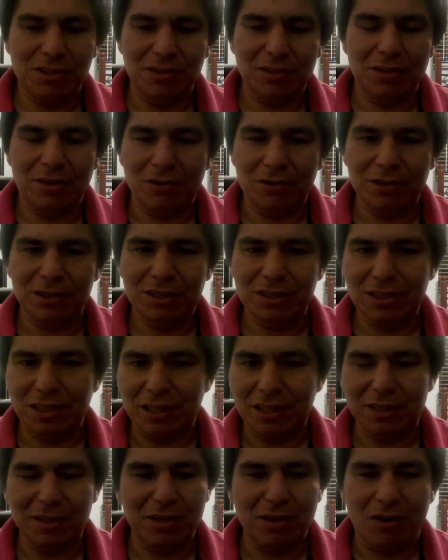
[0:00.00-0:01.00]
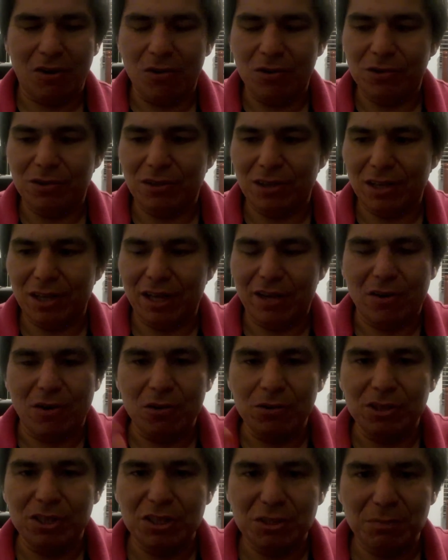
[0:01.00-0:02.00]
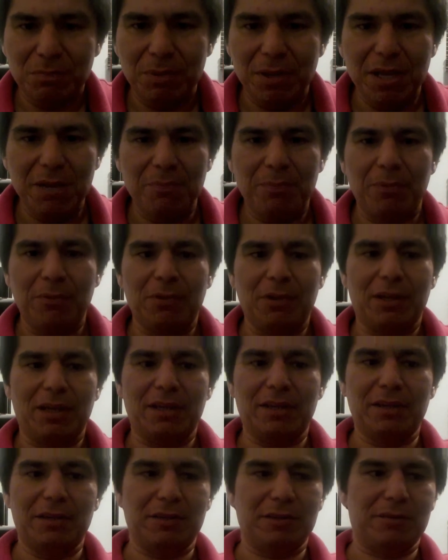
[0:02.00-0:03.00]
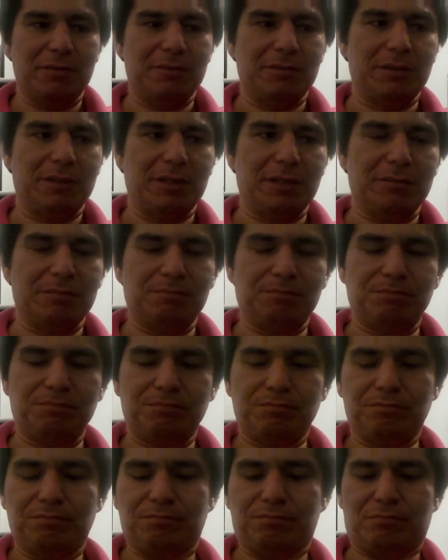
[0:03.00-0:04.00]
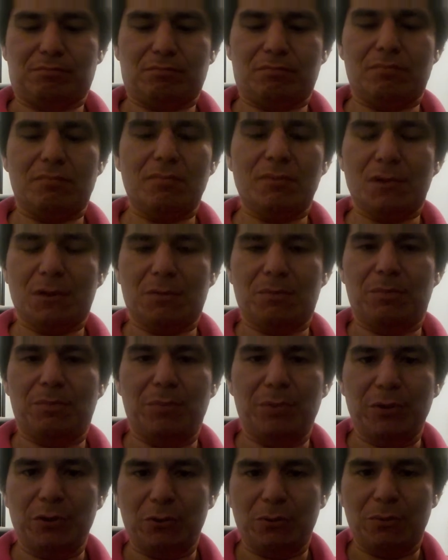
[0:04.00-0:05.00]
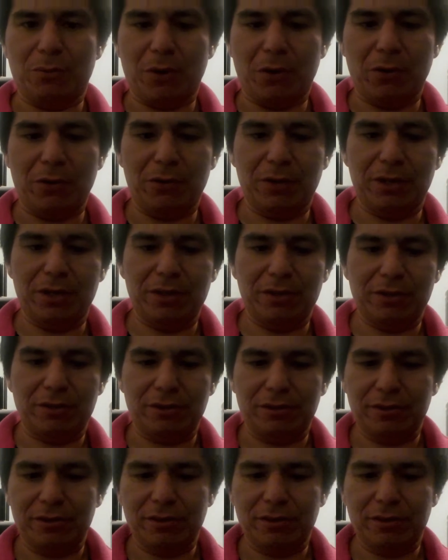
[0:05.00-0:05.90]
all these people, like like Bill Murray, or